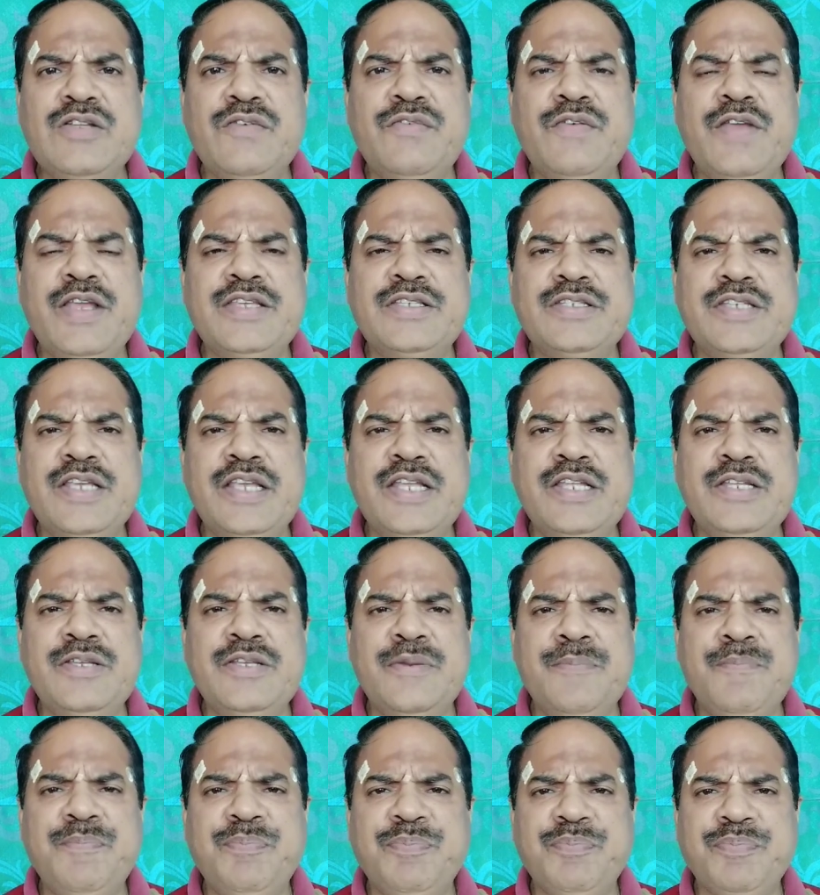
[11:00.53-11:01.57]
of exchange,
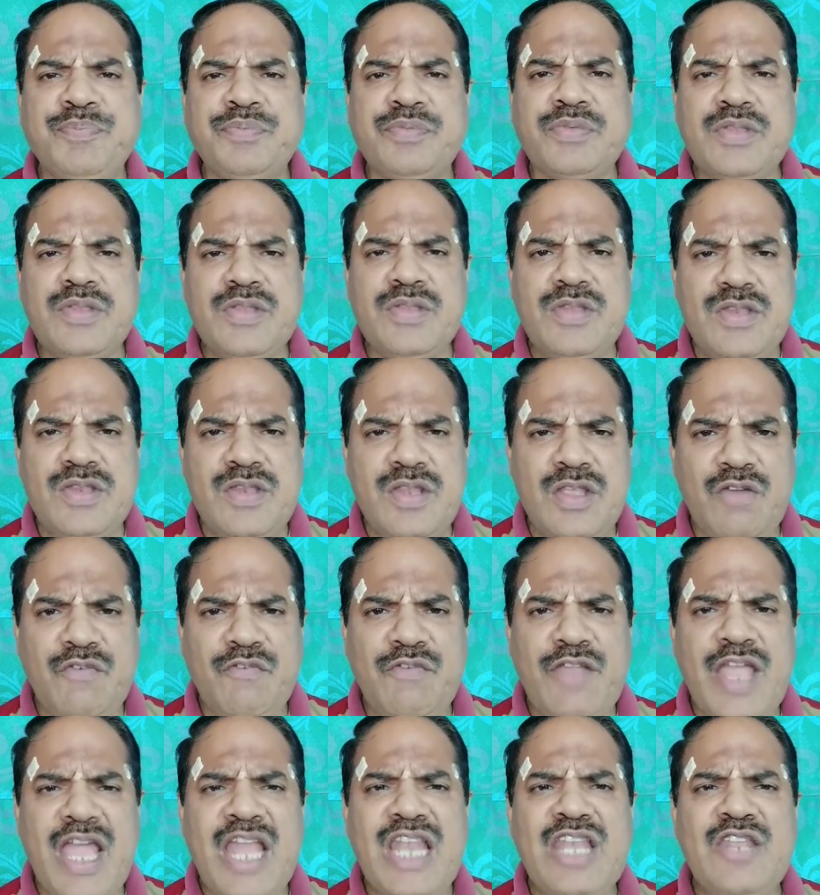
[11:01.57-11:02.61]

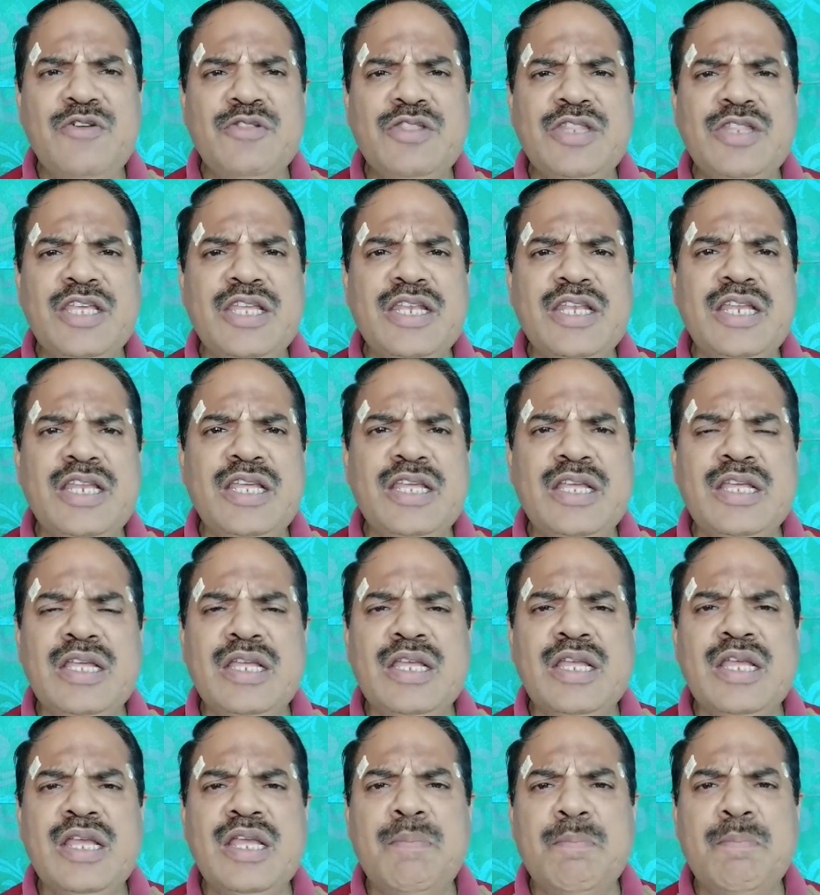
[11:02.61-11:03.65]
value theory,
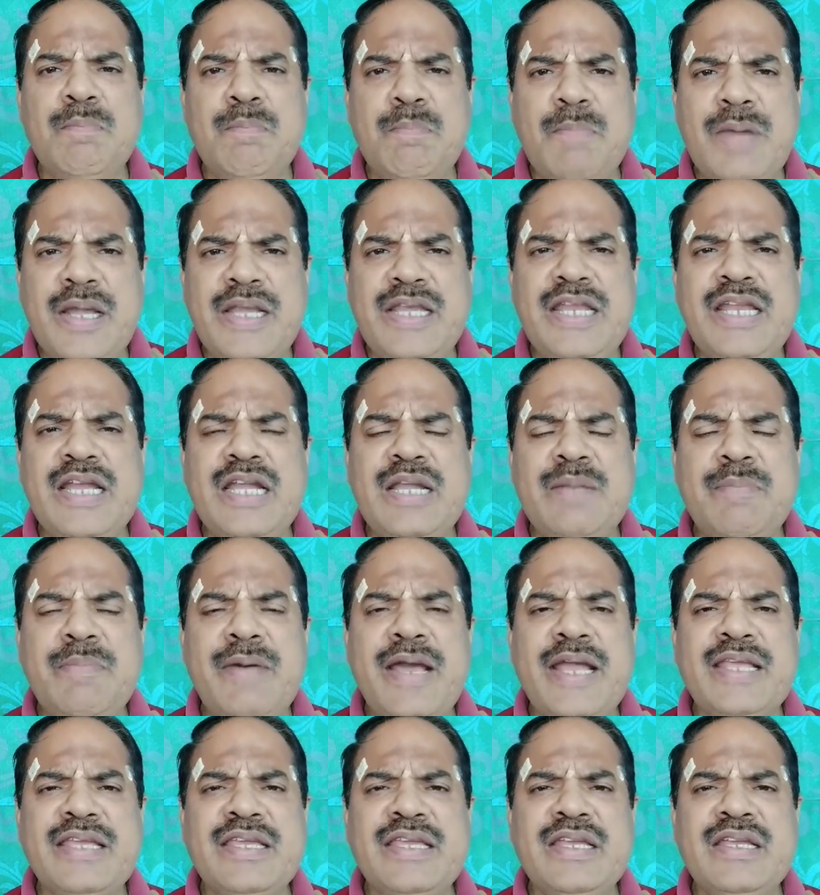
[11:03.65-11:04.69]
money and
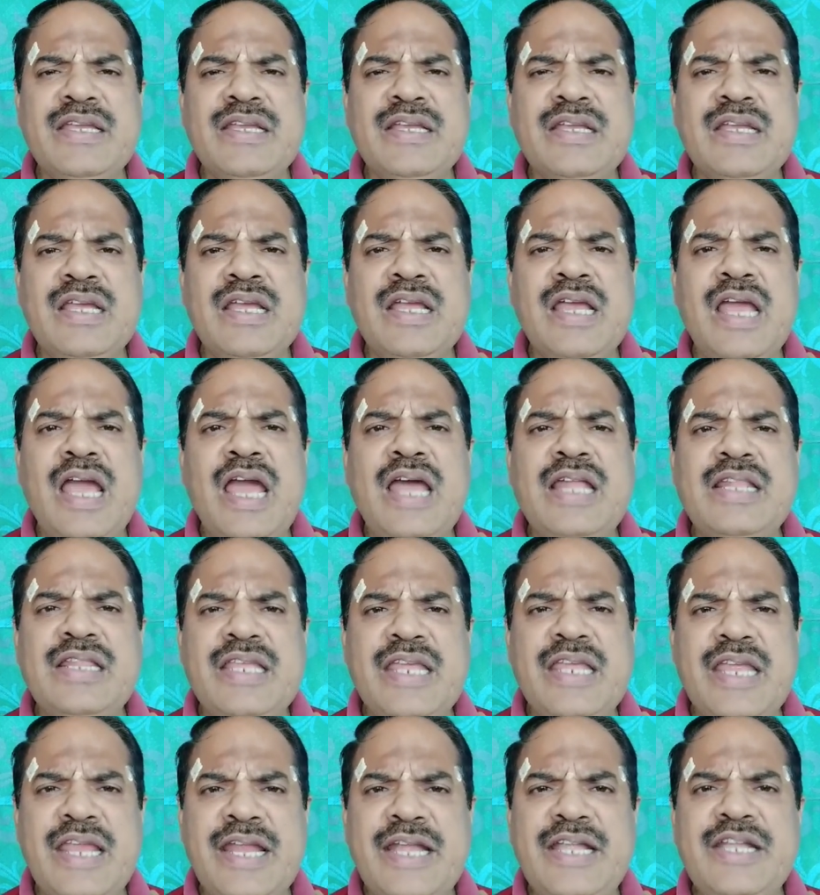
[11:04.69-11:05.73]
banking, and
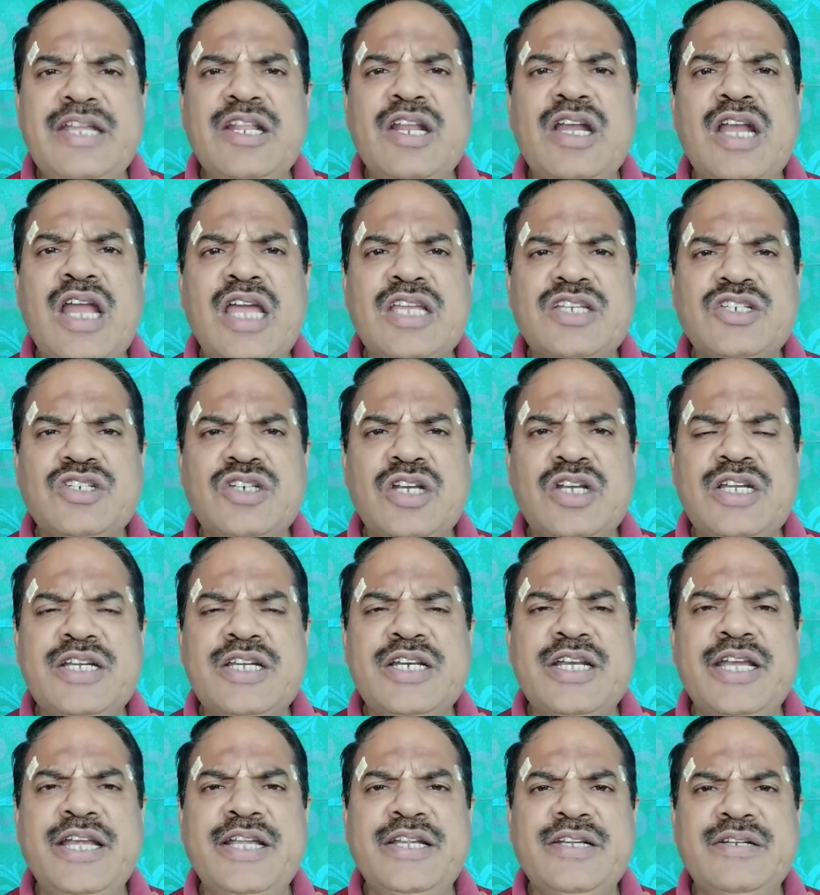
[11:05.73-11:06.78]
the international
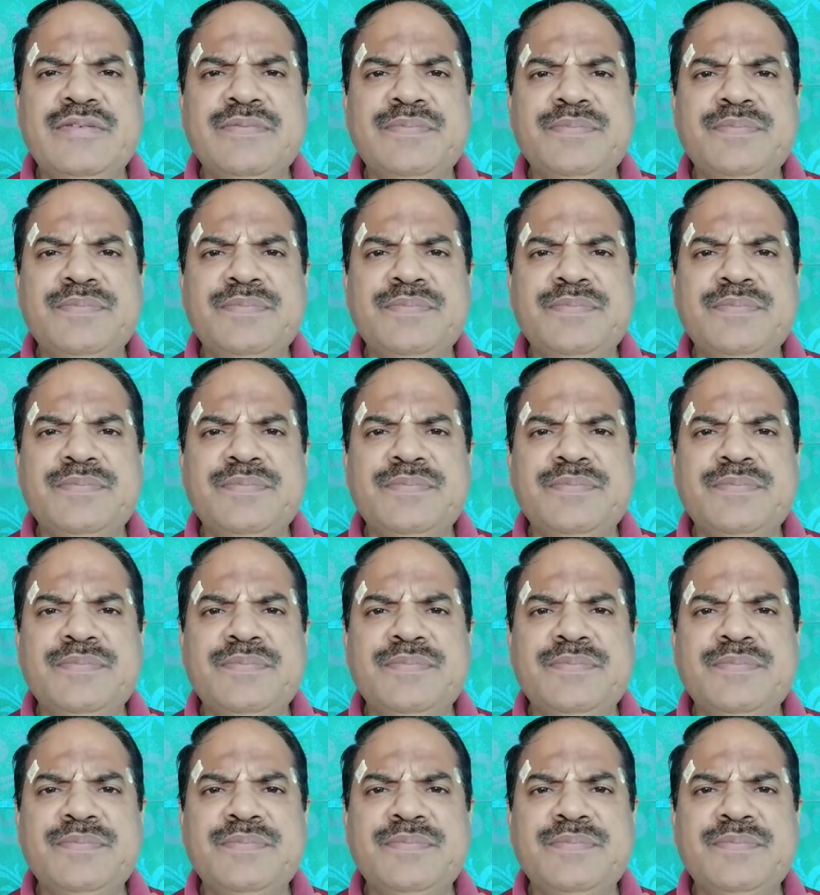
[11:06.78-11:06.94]
trade.